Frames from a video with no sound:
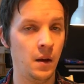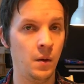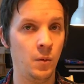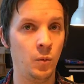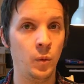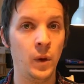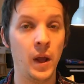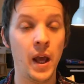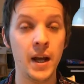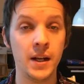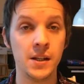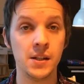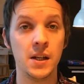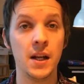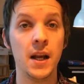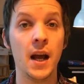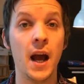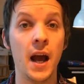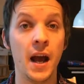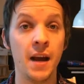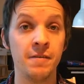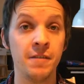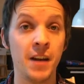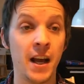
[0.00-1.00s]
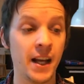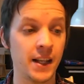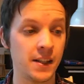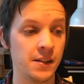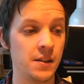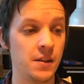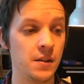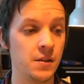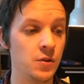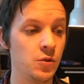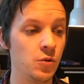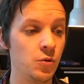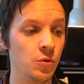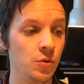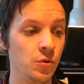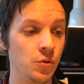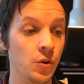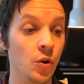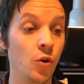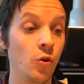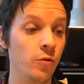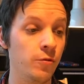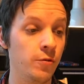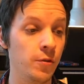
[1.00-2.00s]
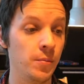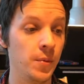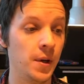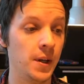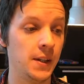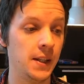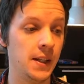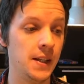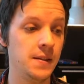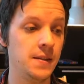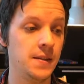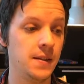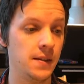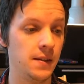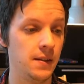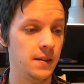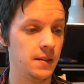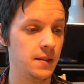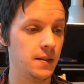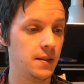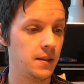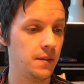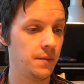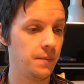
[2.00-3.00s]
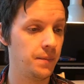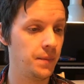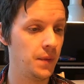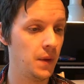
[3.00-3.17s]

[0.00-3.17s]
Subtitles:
we actually have access to the Overmind instance.